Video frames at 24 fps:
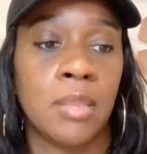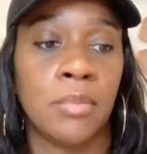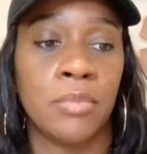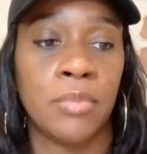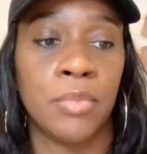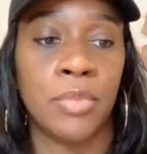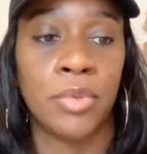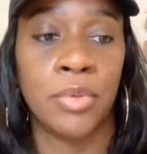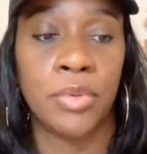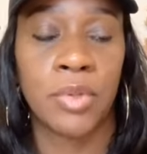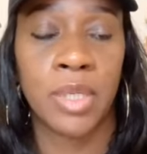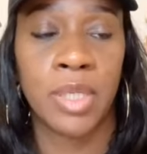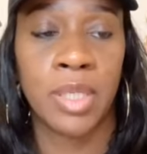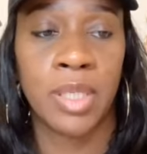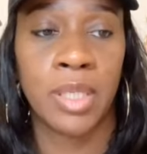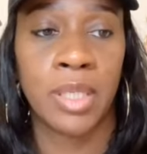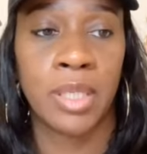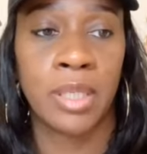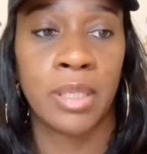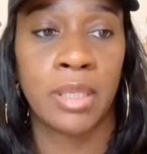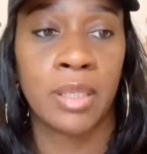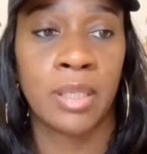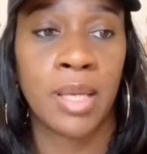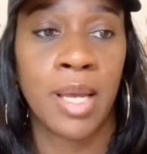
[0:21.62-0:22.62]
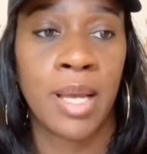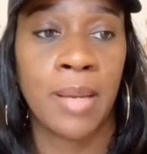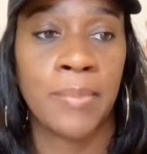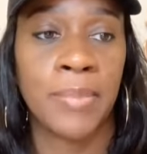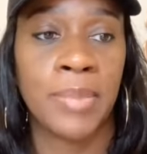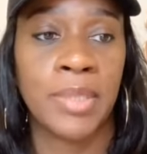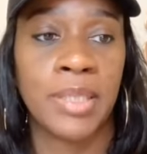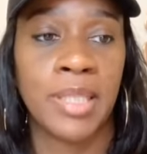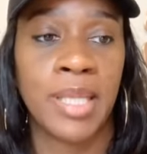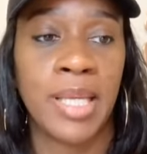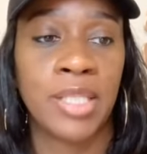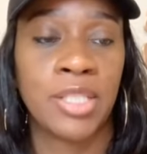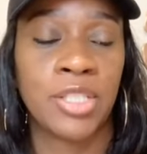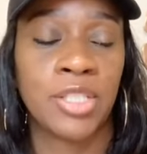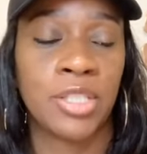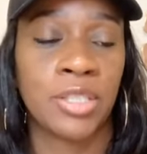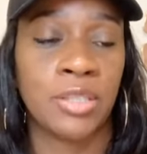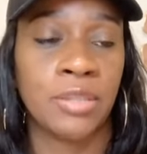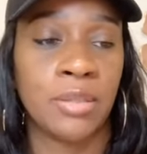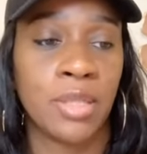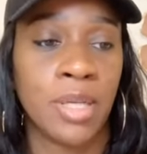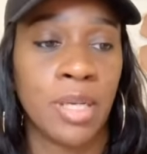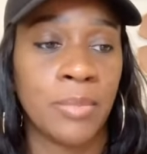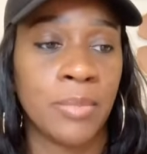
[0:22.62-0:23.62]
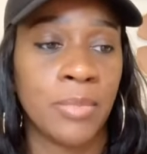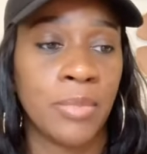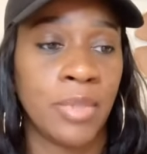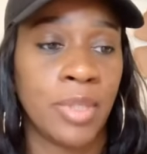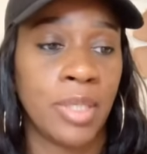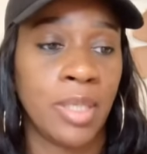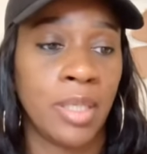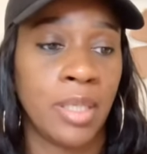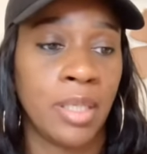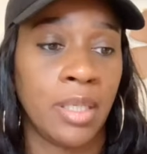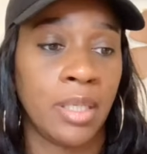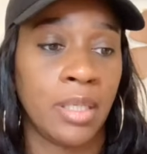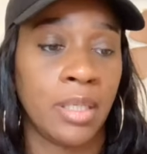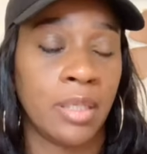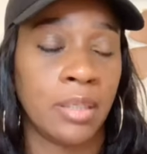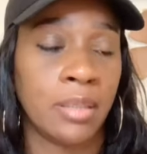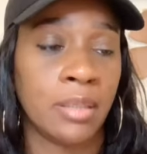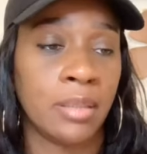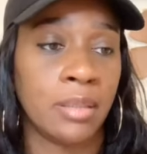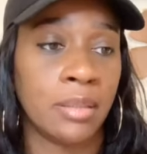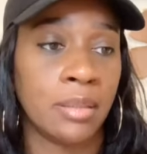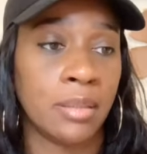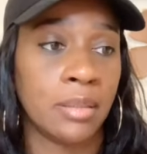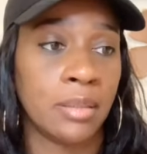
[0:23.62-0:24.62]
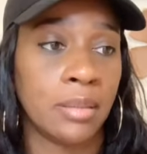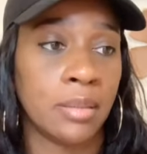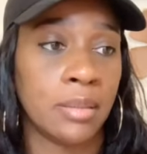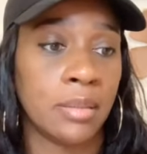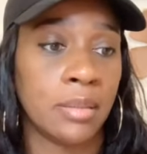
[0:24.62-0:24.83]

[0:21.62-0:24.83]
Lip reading: Good morning. God bless you. Come on in.